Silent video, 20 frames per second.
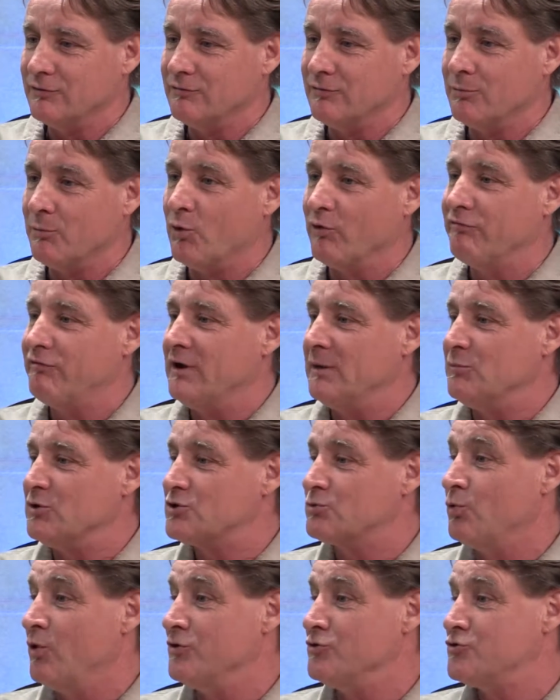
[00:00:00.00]
more
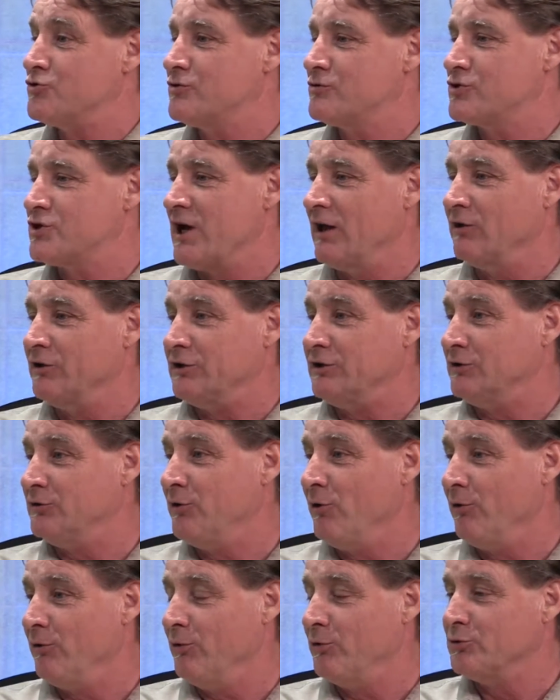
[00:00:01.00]
famous ones, Shelley
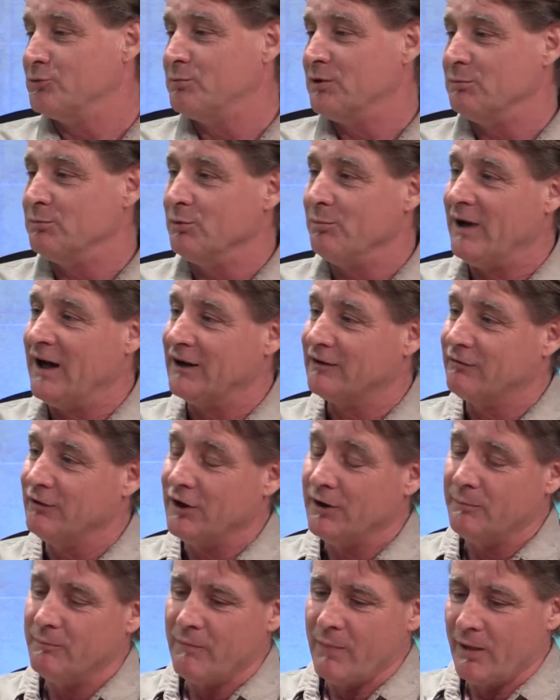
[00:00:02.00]
and all those people back
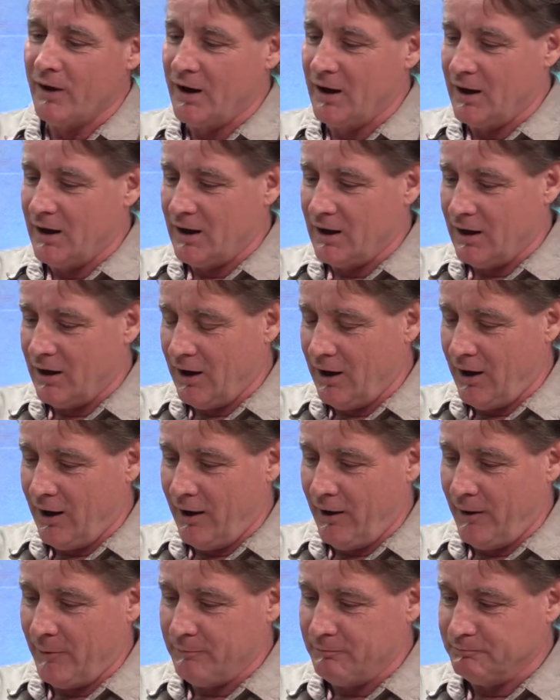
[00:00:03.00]
then.
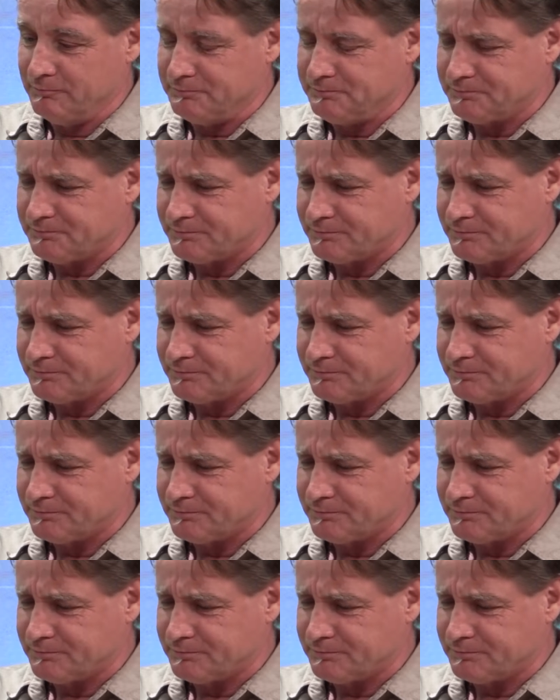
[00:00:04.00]
And